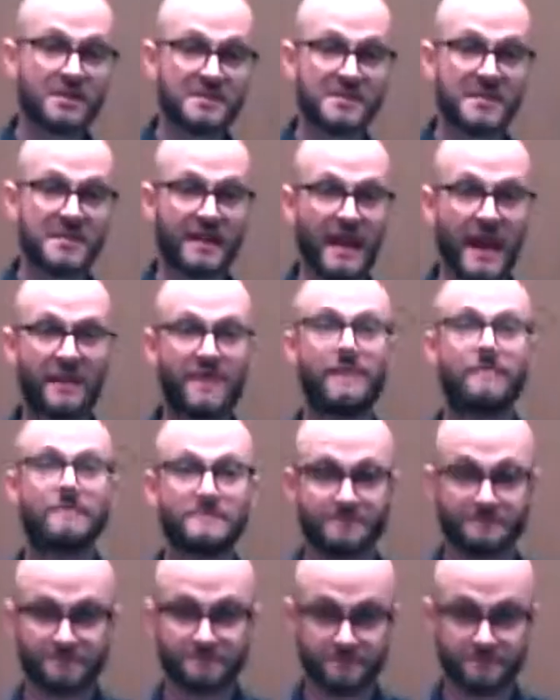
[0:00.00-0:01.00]
cards together,
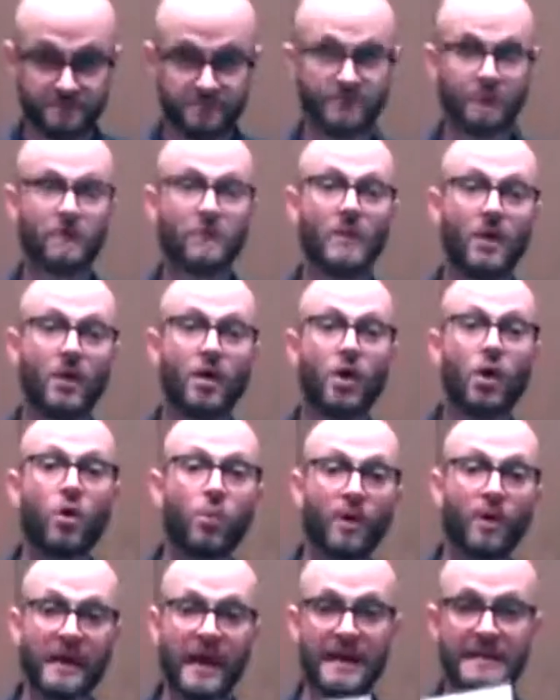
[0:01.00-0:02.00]

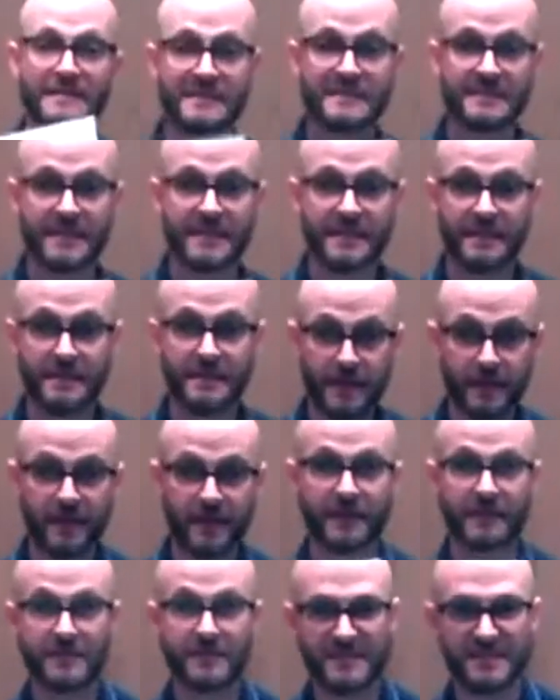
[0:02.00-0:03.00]
we'll get tea,
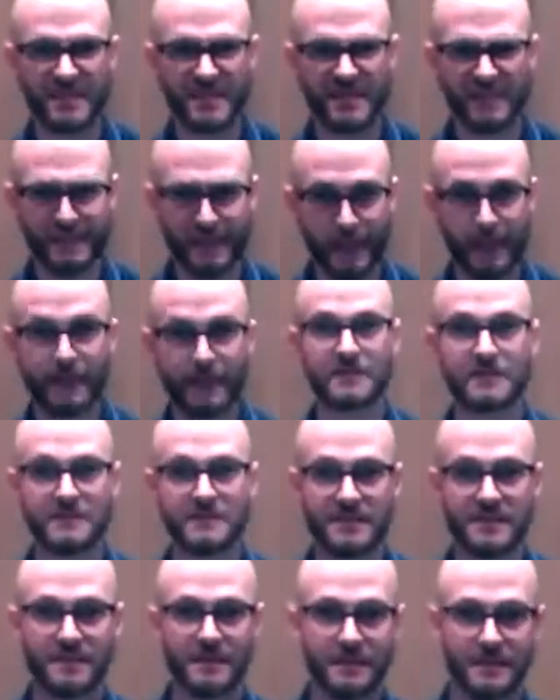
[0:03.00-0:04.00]
tea,
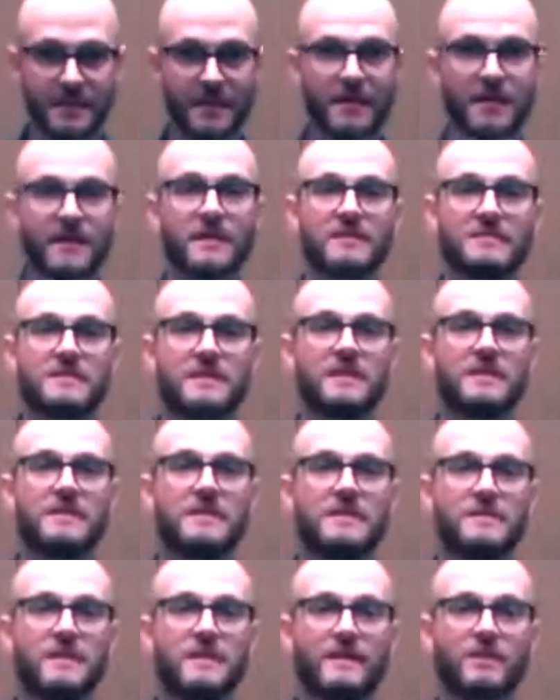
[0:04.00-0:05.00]
tea,
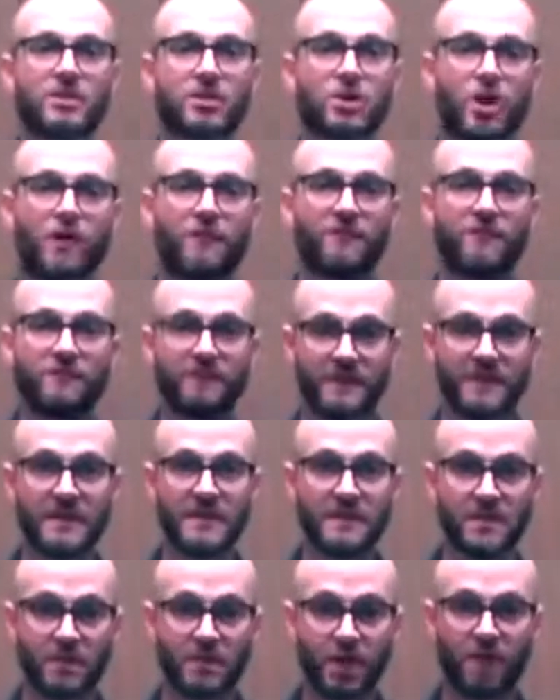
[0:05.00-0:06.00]
tea, then
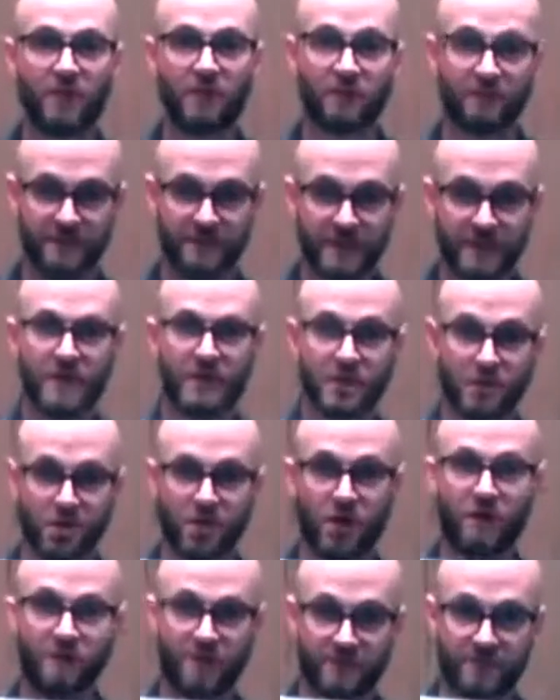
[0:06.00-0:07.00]
coffee, coffee,
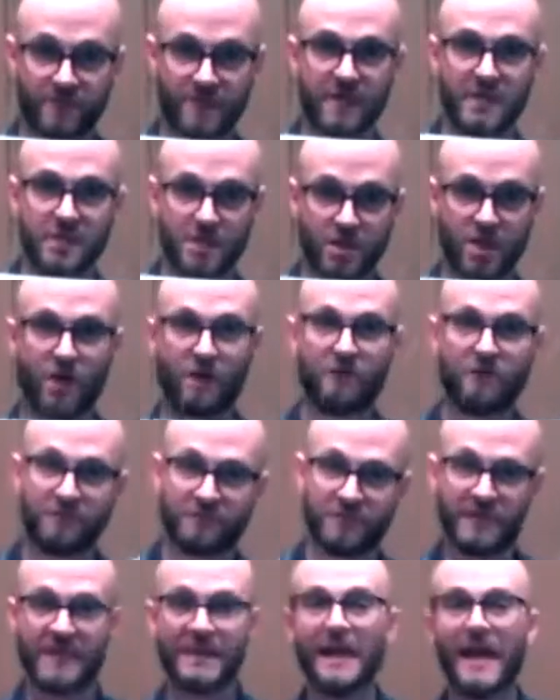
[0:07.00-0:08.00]
coffee,
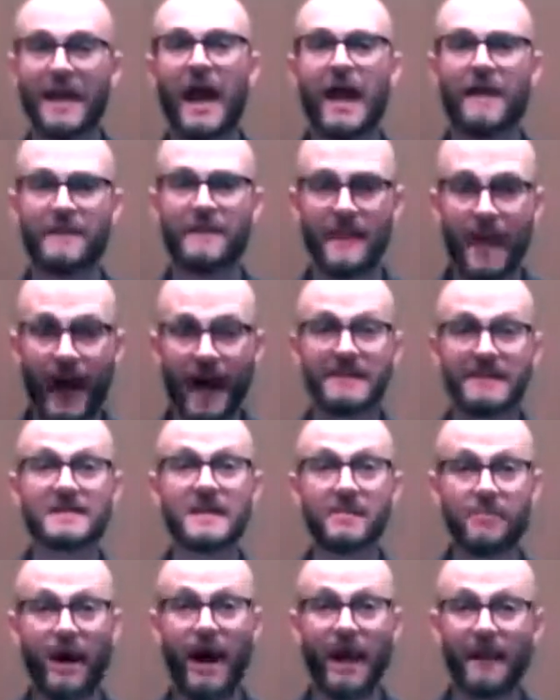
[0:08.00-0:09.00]
coffee. And the
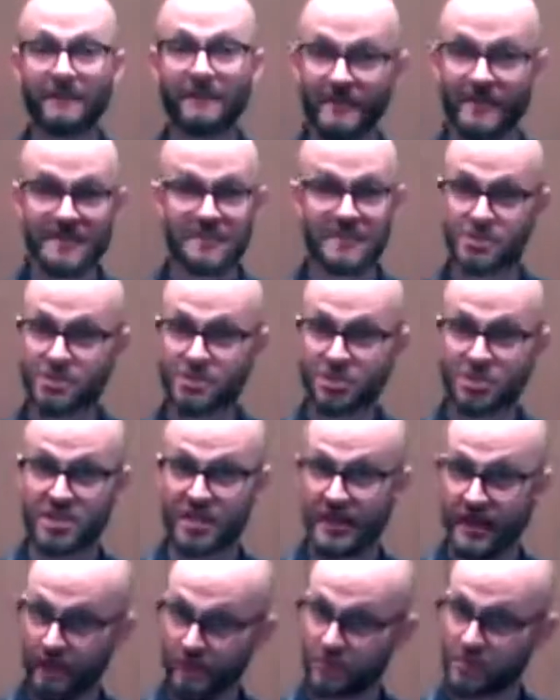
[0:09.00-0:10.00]
idea behind this is
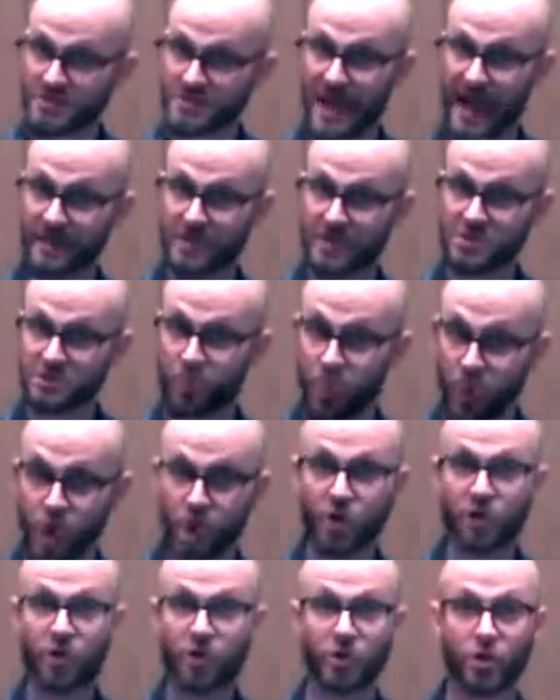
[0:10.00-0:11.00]
just to get those hands
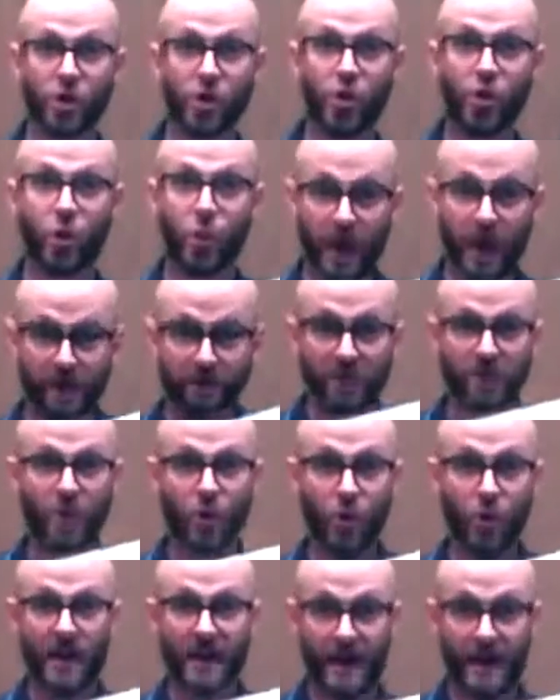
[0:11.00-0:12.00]
working quicker
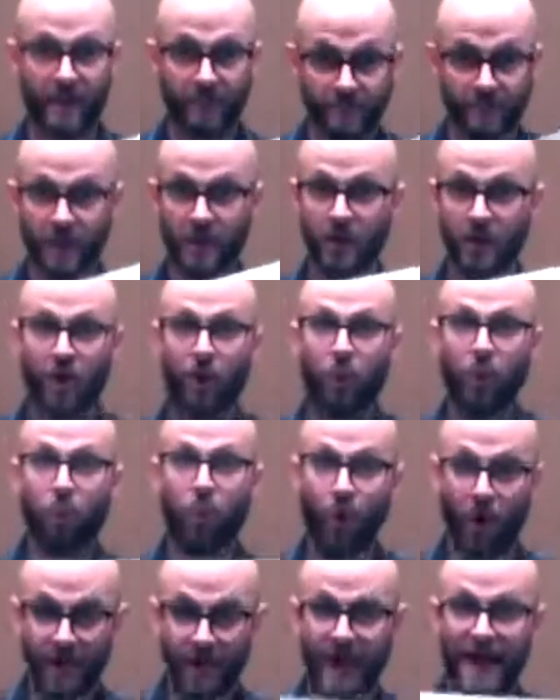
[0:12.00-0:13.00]
and quicker,
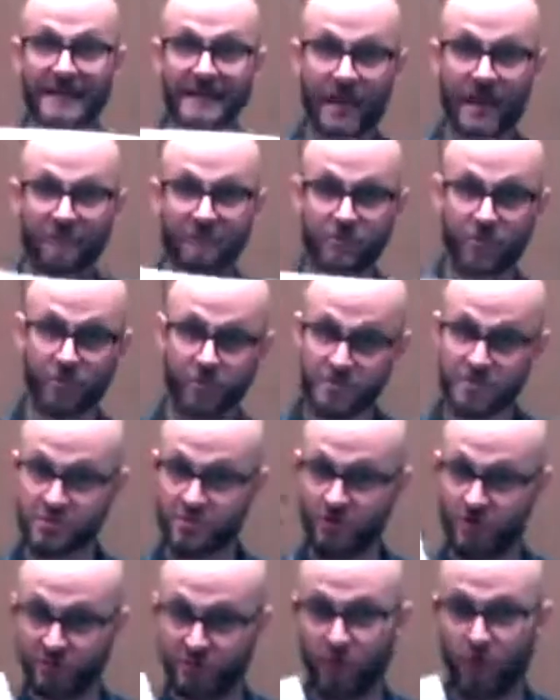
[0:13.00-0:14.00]
one hand after another.
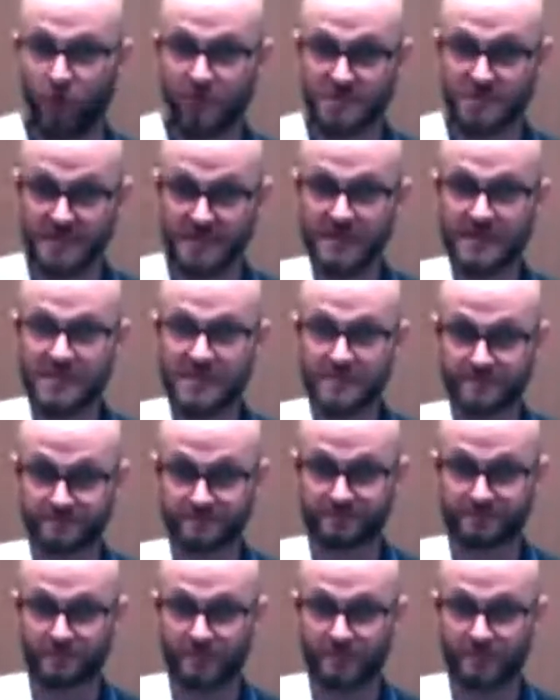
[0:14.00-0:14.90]
So four teas,